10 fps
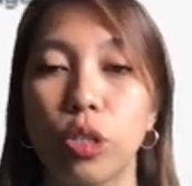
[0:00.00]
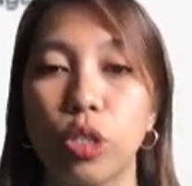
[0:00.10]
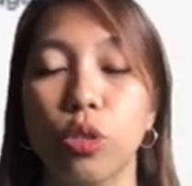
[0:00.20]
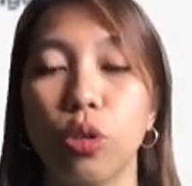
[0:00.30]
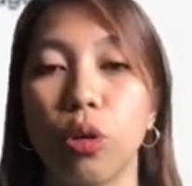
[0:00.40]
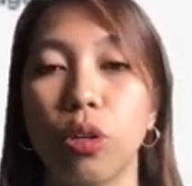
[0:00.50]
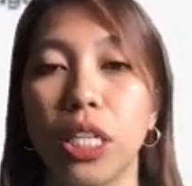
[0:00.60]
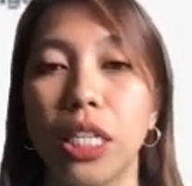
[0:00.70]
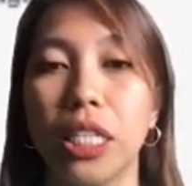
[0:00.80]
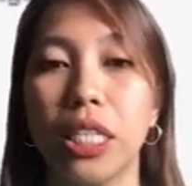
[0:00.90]
or
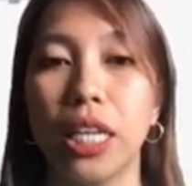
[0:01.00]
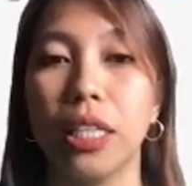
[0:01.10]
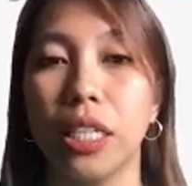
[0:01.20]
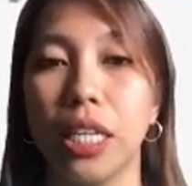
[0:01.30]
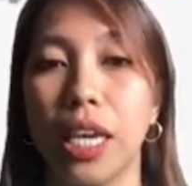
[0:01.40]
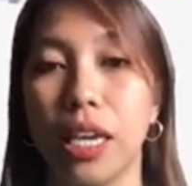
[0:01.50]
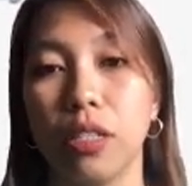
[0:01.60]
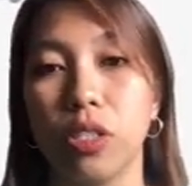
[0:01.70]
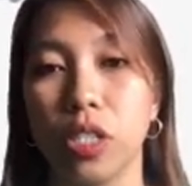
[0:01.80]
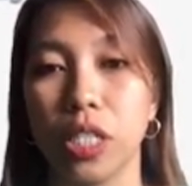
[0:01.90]
storytelling
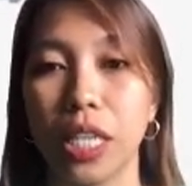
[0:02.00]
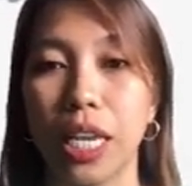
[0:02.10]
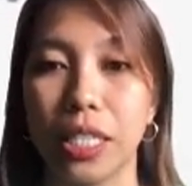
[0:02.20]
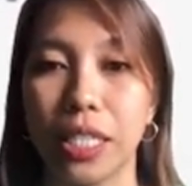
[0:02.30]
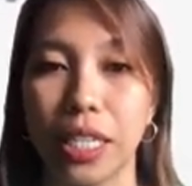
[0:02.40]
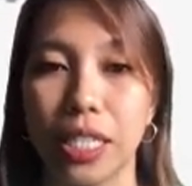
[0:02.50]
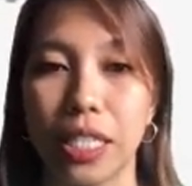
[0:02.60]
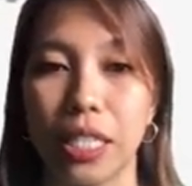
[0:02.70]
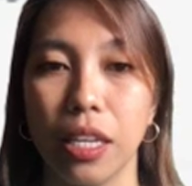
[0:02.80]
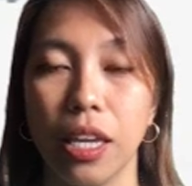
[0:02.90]
exercises.